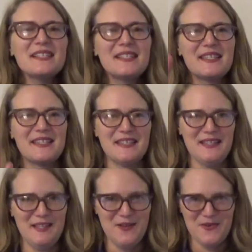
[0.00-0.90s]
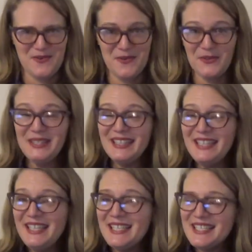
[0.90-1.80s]

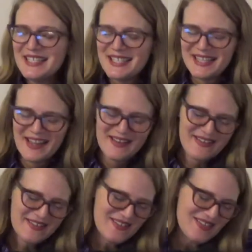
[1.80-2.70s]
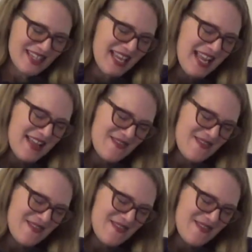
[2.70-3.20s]
Slowly, slowly,